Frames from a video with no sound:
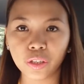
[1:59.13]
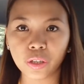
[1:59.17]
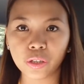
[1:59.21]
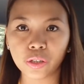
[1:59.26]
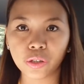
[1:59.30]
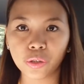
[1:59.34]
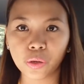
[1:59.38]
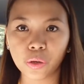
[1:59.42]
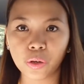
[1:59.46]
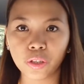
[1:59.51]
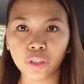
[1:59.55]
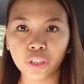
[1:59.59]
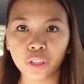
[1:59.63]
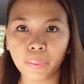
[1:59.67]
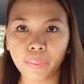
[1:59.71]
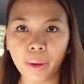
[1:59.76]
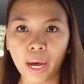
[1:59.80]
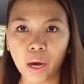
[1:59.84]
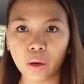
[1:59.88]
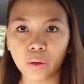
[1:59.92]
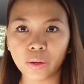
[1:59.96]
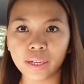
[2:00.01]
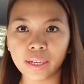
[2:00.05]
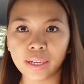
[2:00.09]
just search
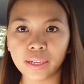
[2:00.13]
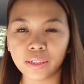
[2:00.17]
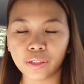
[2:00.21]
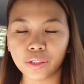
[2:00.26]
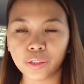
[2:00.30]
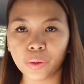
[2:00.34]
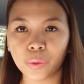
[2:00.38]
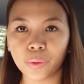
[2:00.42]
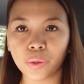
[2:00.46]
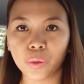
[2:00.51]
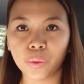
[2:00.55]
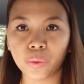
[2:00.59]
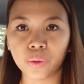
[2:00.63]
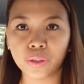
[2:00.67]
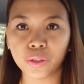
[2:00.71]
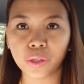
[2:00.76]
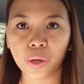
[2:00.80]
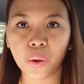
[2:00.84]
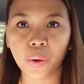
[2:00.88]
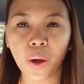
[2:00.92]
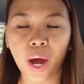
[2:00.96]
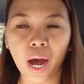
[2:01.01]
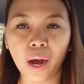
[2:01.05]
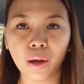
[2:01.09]
about it so you will
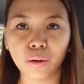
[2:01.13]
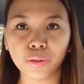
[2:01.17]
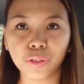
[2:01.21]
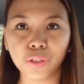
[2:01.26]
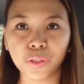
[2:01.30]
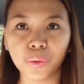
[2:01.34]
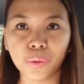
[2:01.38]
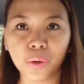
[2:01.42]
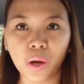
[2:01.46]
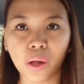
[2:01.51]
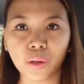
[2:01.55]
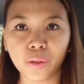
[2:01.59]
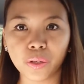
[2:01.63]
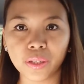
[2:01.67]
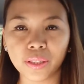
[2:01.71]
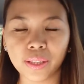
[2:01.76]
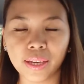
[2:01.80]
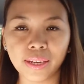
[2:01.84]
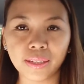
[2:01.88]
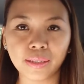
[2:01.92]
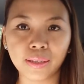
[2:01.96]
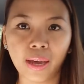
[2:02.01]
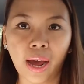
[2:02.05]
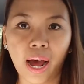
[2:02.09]
know how to
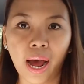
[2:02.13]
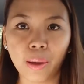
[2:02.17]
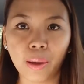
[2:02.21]
calculate the